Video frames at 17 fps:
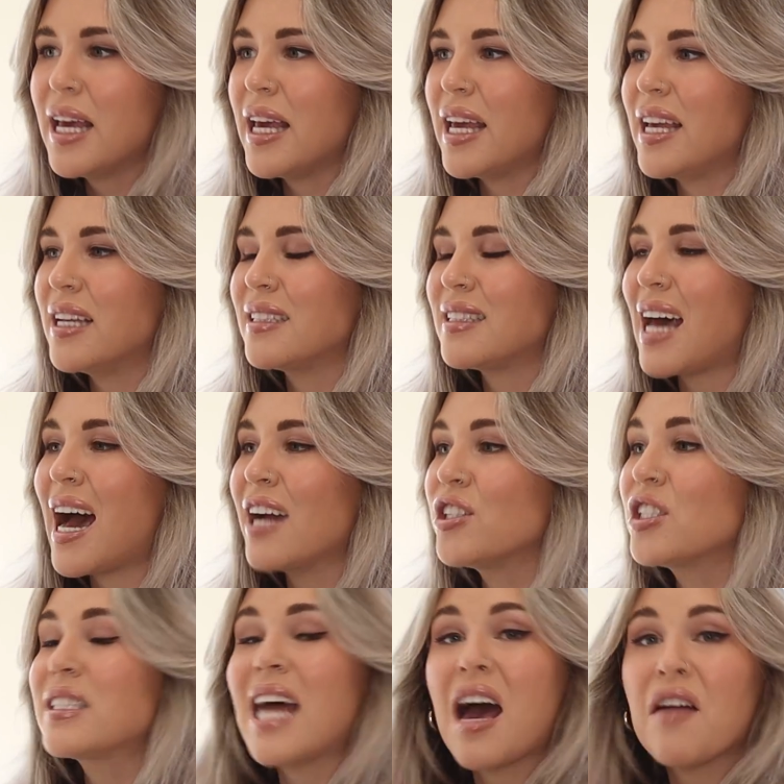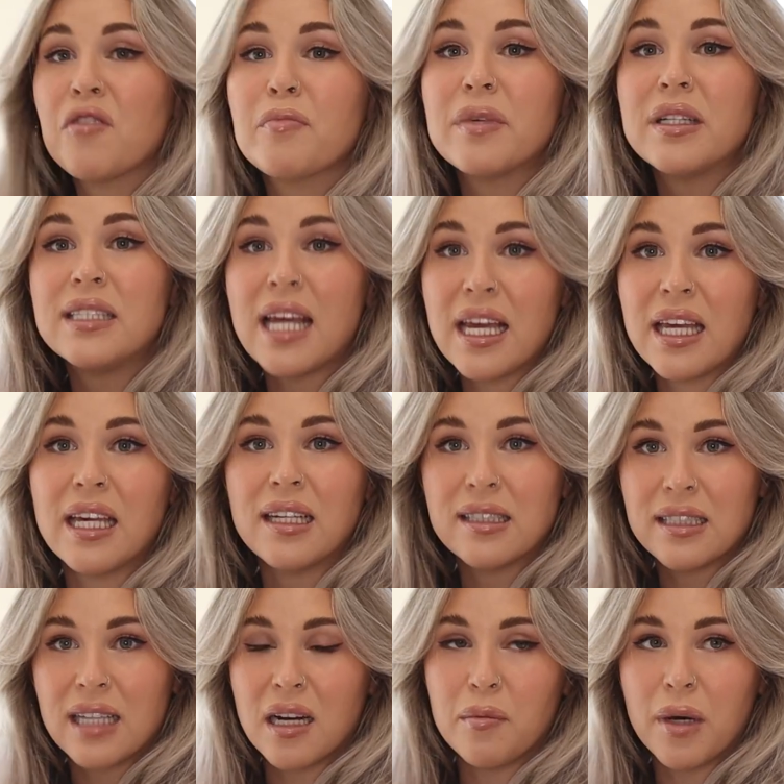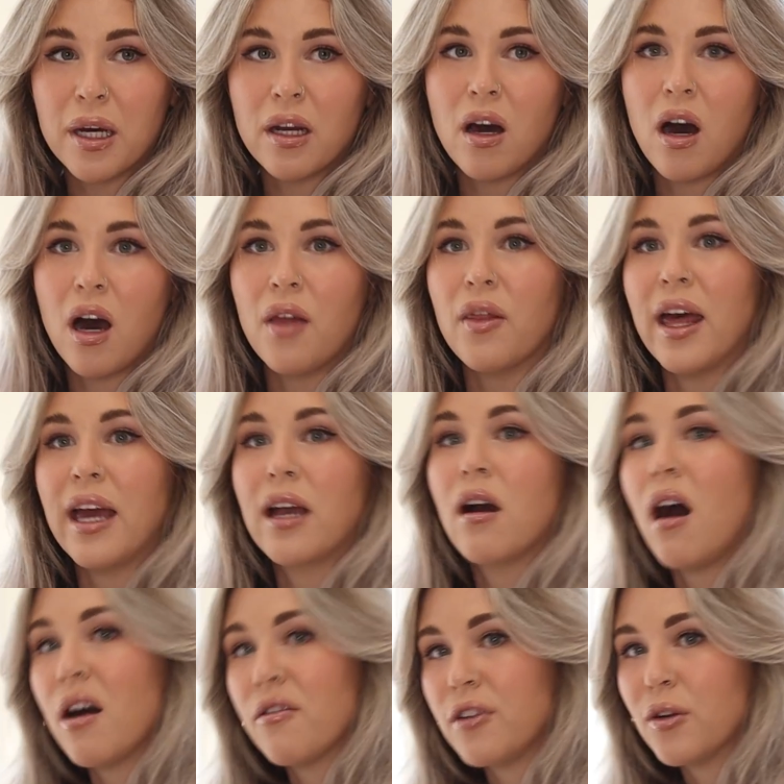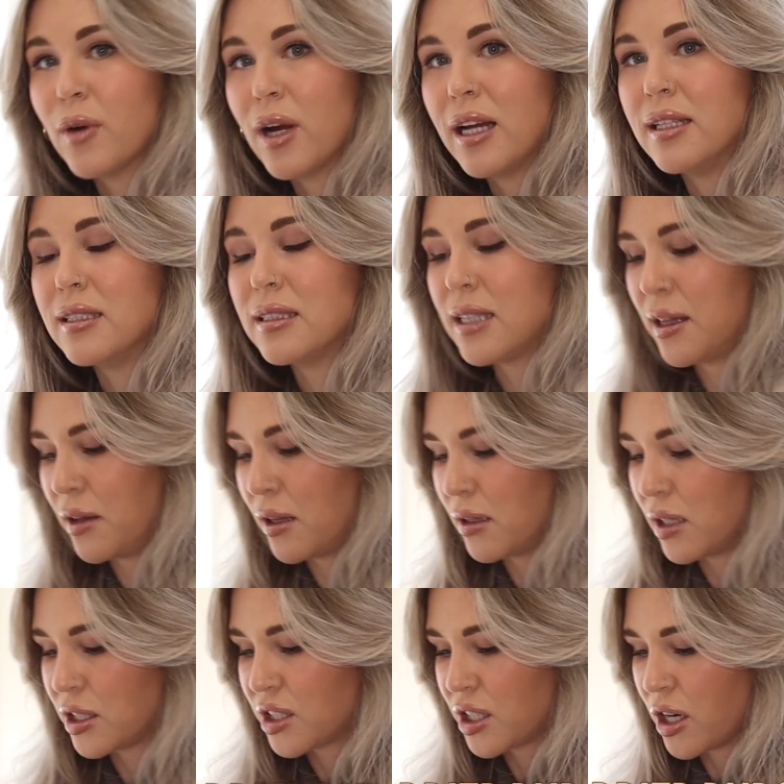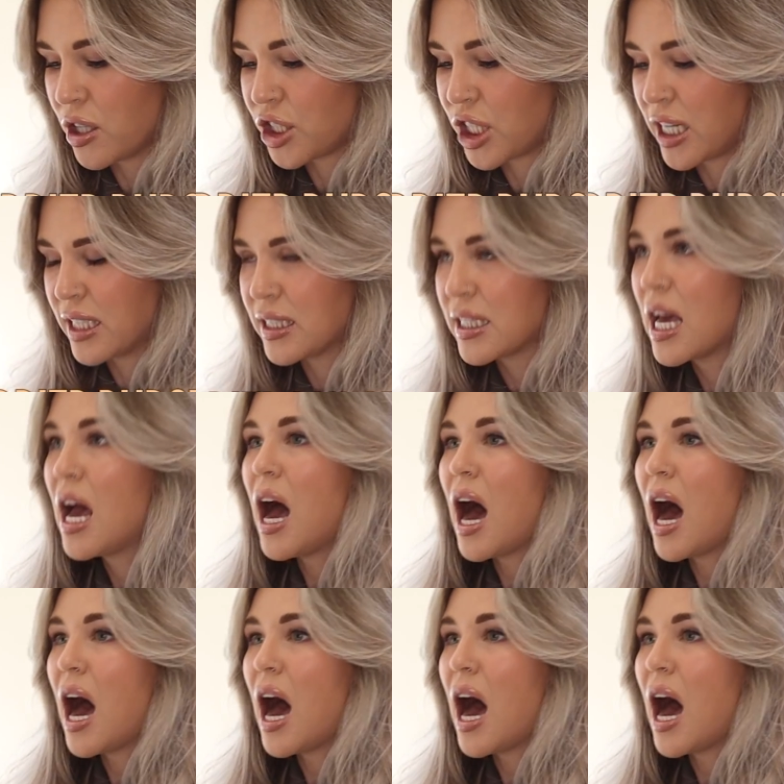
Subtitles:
is I just haven't been taking Cinnabun on like coffee runs and little excursions.